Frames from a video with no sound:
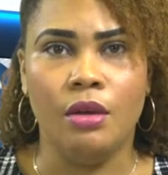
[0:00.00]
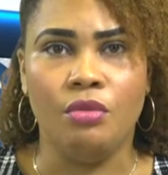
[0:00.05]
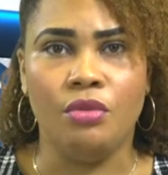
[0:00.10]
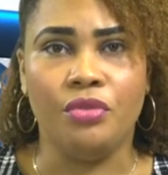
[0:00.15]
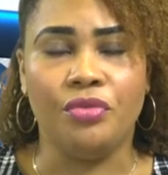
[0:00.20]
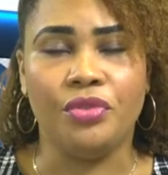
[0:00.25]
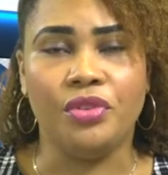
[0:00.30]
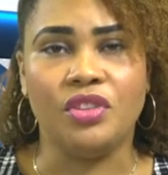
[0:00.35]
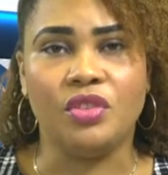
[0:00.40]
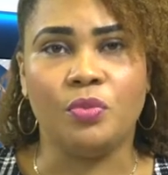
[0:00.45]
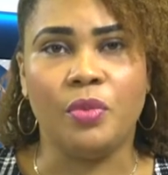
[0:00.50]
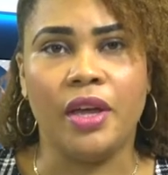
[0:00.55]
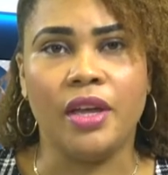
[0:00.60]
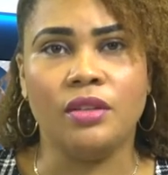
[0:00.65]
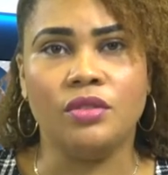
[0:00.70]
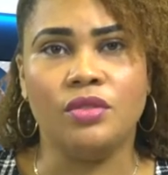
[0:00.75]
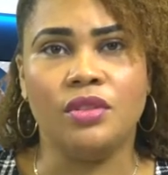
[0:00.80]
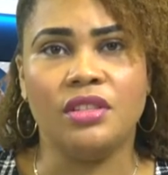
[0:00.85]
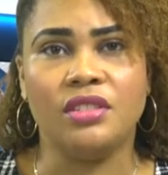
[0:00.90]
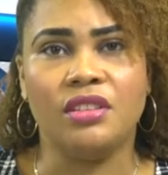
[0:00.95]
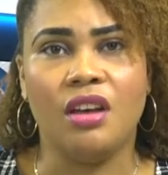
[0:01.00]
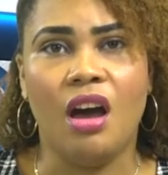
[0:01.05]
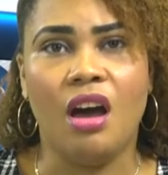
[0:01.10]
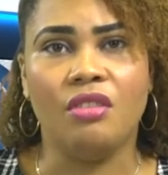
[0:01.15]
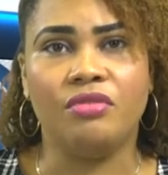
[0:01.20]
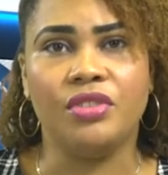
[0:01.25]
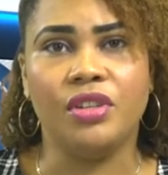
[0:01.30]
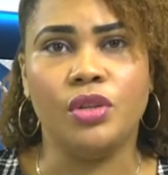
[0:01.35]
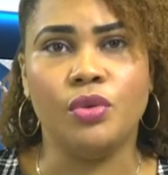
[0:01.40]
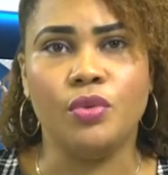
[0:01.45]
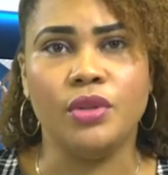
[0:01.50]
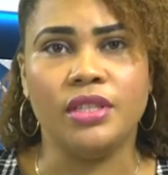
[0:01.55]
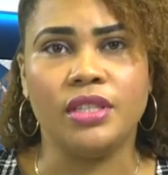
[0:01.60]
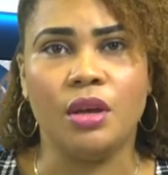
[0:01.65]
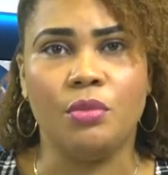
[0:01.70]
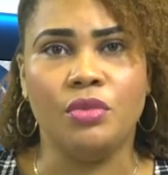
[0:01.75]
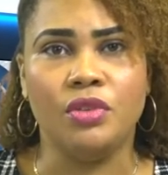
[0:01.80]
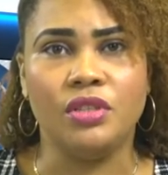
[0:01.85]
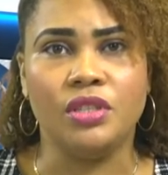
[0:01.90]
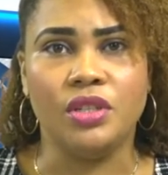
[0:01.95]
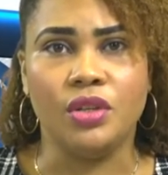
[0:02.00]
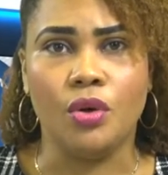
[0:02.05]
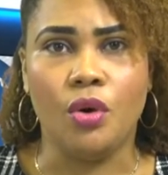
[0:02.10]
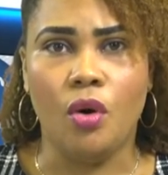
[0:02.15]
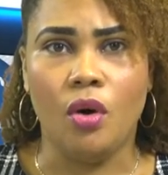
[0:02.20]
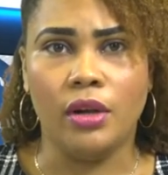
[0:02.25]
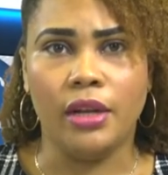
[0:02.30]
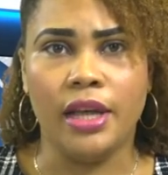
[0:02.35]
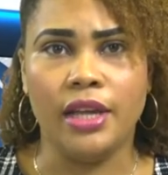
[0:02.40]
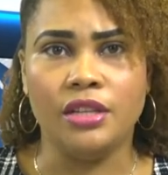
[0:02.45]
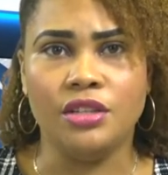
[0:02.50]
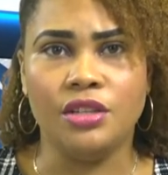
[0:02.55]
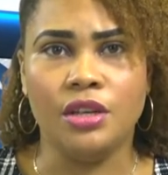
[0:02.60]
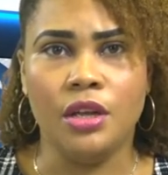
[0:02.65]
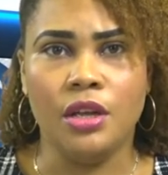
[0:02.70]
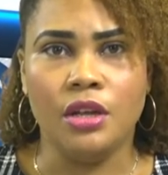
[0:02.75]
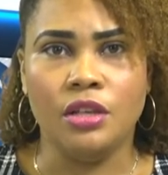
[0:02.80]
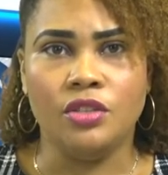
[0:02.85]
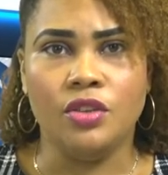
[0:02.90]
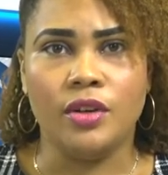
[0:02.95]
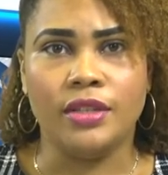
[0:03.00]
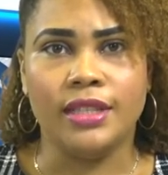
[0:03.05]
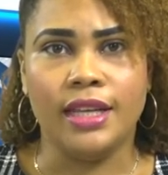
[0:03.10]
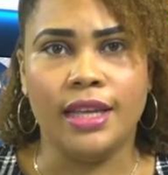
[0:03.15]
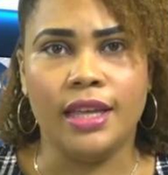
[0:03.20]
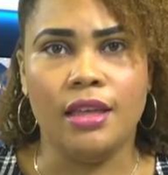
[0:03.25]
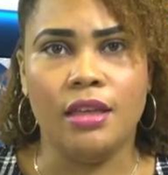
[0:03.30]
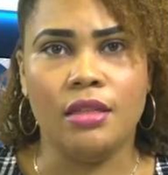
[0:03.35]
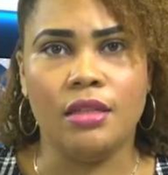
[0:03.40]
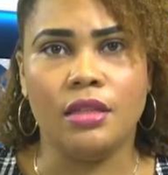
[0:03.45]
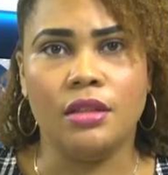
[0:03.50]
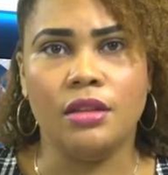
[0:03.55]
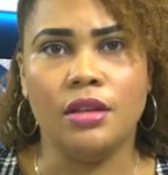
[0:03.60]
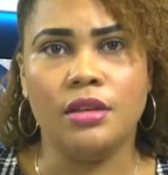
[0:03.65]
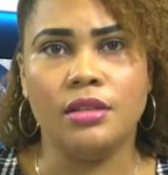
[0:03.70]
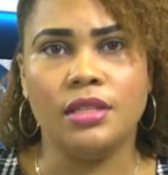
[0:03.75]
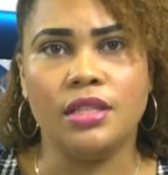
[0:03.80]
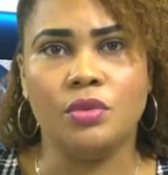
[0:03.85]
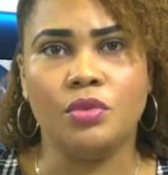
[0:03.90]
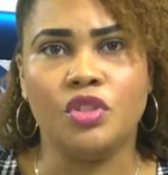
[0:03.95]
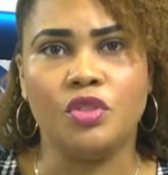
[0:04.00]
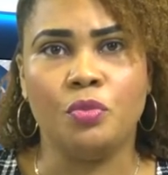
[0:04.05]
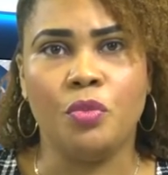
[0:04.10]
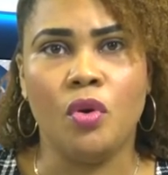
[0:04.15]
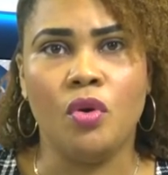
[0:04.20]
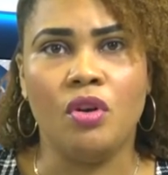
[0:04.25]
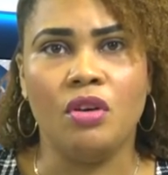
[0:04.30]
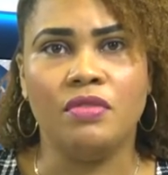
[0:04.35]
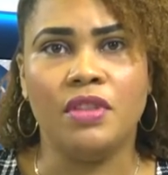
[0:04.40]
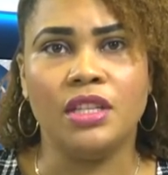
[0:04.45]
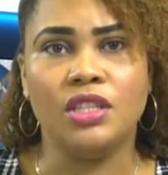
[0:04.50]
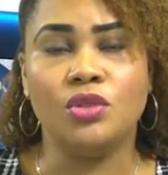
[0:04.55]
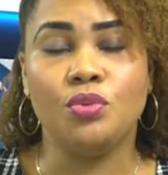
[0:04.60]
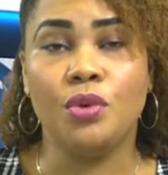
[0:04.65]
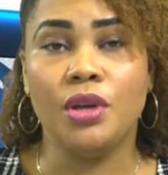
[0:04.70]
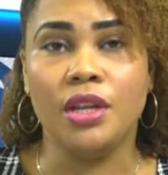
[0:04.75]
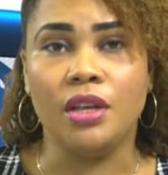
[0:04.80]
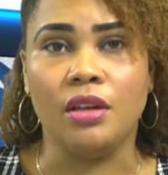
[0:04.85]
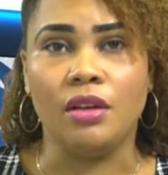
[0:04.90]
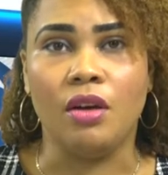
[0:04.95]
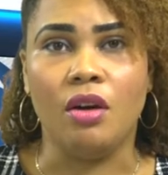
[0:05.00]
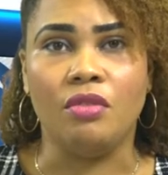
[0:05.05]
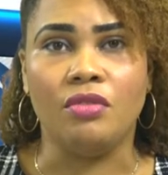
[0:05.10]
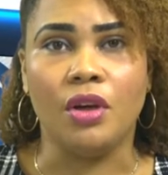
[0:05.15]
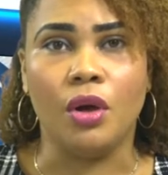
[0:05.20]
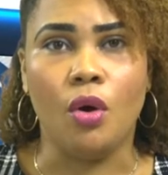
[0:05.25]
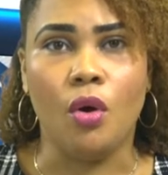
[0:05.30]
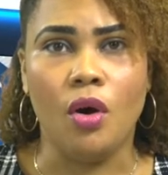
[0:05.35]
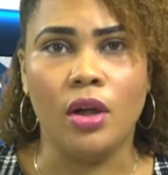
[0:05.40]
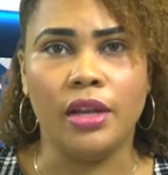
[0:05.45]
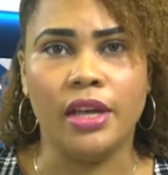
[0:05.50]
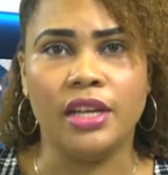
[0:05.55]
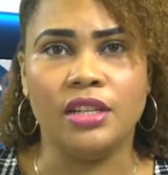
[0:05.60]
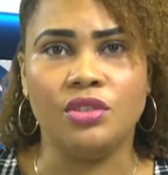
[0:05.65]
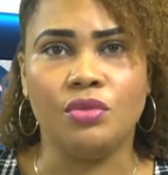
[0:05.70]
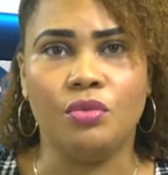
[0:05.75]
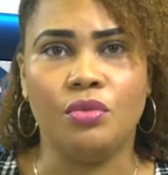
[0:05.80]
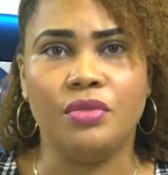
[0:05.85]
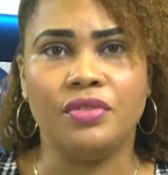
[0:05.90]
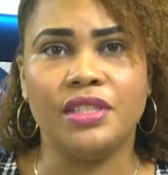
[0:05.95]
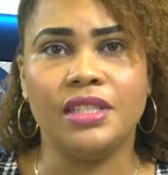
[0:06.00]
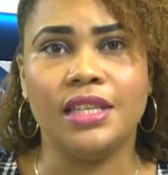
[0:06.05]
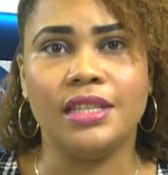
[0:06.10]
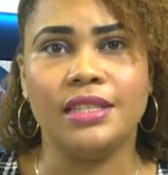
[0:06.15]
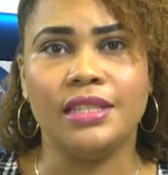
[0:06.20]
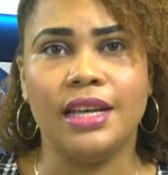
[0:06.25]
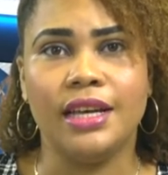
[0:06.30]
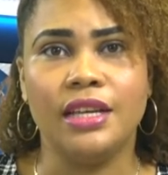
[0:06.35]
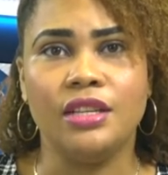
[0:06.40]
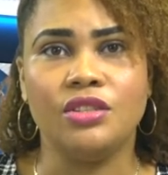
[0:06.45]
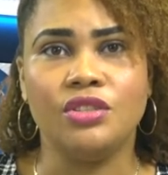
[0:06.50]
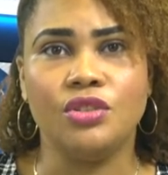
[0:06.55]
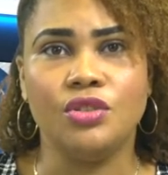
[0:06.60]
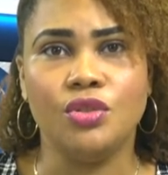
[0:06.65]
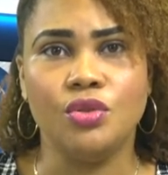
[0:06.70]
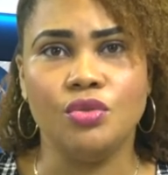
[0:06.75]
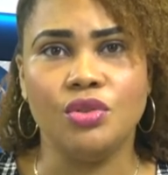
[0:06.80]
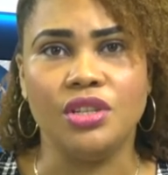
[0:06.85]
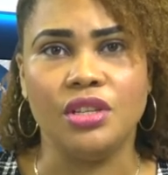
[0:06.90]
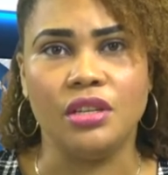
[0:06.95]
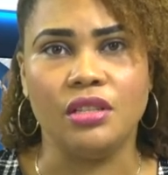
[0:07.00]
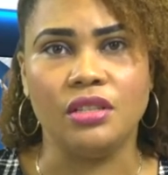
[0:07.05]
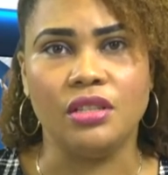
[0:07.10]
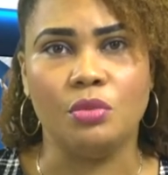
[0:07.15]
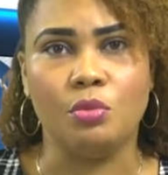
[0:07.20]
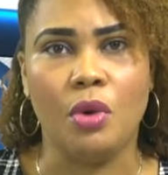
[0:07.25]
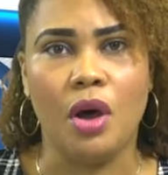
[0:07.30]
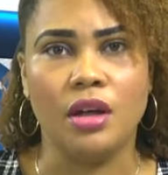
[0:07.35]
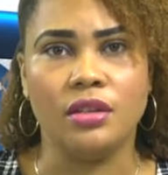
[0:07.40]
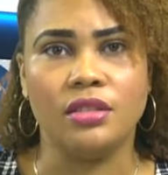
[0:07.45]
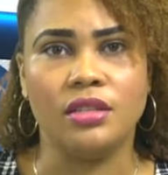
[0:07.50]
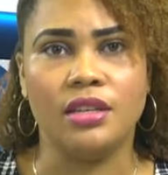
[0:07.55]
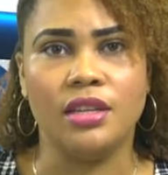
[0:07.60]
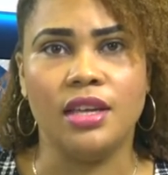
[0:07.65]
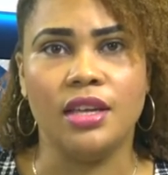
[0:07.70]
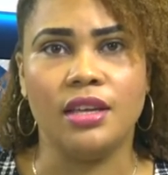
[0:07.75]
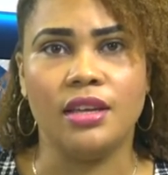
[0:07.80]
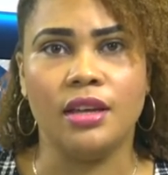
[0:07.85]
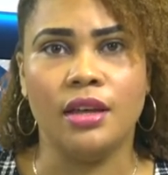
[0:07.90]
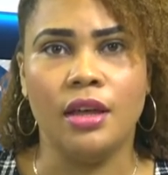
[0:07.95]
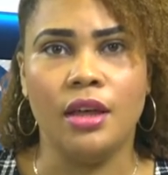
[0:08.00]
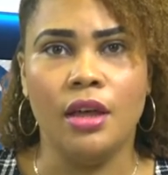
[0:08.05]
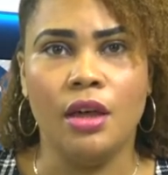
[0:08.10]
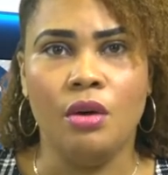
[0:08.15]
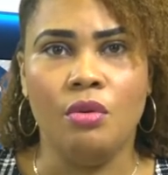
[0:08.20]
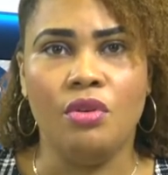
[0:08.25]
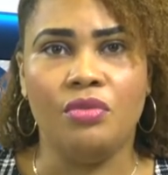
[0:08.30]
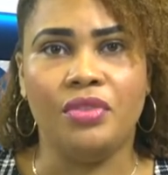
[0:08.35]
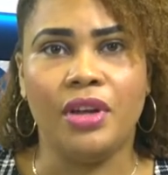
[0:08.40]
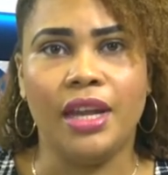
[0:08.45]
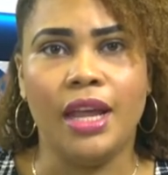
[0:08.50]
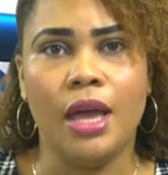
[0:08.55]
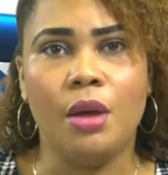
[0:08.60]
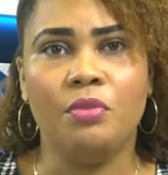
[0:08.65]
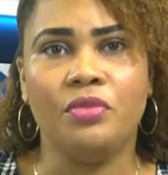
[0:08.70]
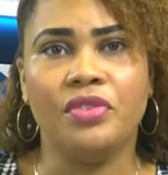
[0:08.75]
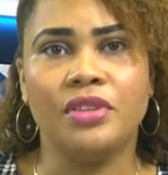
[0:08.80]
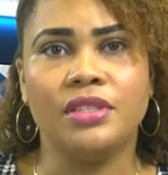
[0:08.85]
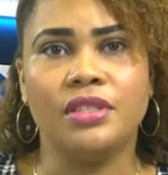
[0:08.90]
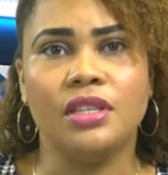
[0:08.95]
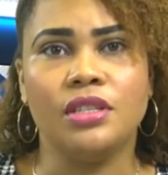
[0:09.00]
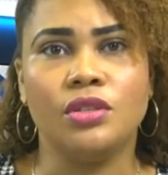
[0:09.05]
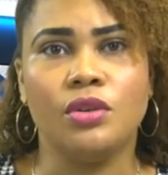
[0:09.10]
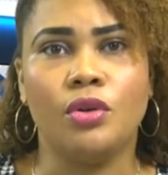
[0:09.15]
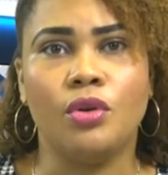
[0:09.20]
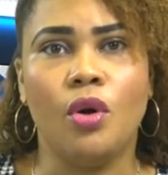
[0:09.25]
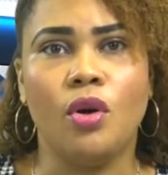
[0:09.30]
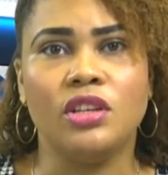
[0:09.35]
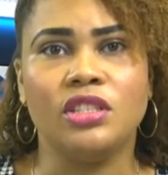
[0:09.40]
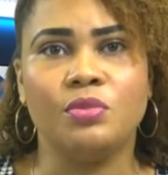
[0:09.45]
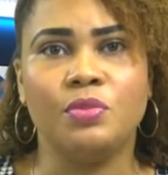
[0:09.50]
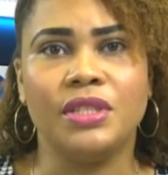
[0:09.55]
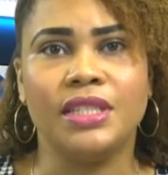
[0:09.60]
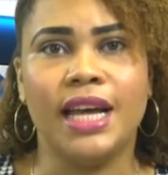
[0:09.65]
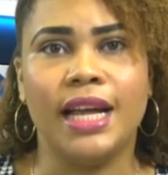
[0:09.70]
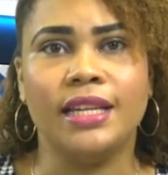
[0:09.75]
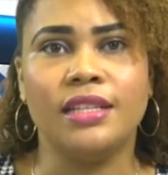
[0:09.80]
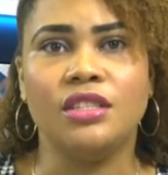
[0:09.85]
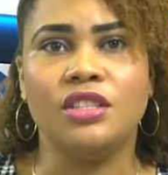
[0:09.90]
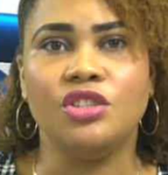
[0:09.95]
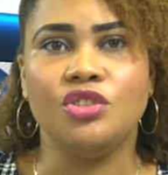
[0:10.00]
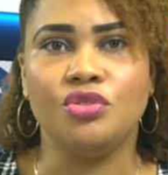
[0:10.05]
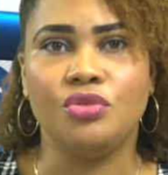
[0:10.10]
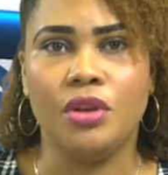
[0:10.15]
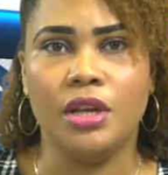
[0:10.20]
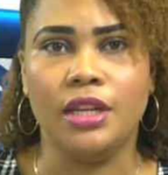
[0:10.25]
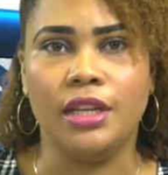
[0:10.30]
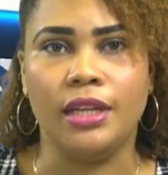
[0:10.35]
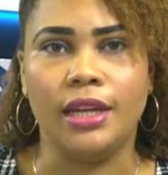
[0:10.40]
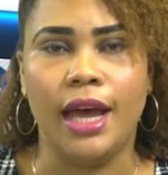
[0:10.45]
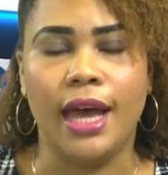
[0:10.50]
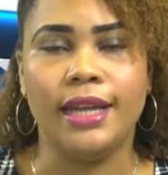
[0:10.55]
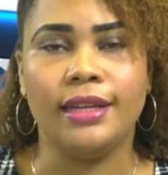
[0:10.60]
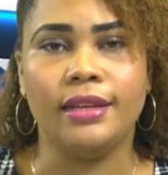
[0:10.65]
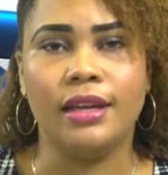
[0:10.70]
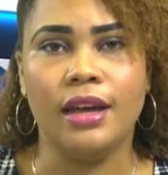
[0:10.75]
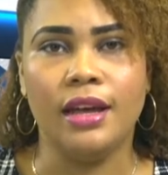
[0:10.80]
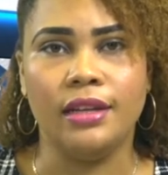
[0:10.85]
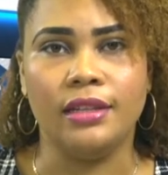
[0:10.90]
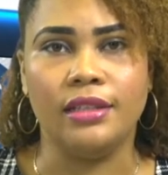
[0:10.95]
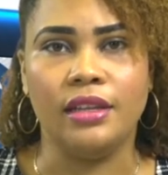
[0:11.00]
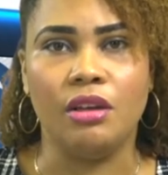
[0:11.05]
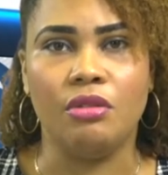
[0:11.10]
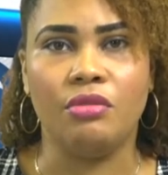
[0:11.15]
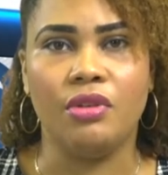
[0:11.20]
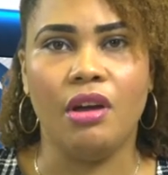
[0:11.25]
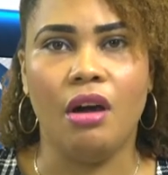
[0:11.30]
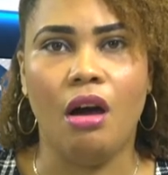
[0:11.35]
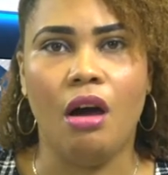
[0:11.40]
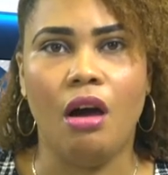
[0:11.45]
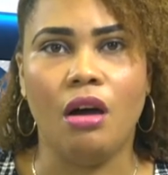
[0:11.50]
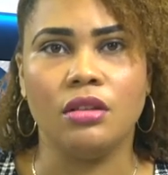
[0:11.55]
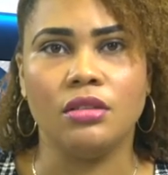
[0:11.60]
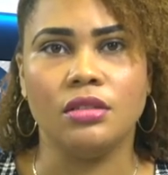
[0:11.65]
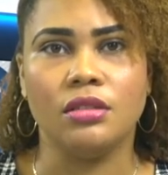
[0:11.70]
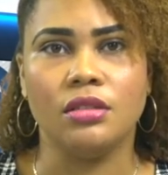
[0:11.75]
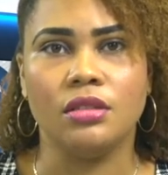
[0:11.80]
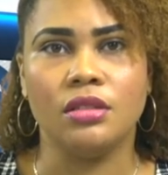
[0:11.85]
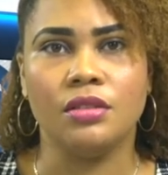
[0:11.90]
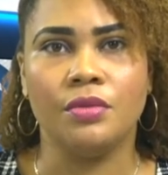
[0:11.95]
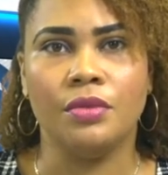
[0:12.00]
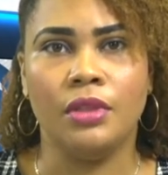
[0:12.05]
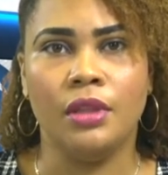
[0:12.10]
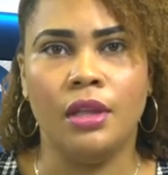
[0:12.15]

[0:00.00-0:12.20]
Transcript: With respect to the Sir Arthur Lewis Community College, Dr. Keith Nurse spoke of the twinning of the college with sister institutions in Martinique, with an emphasis on hospitality training and culinary arts.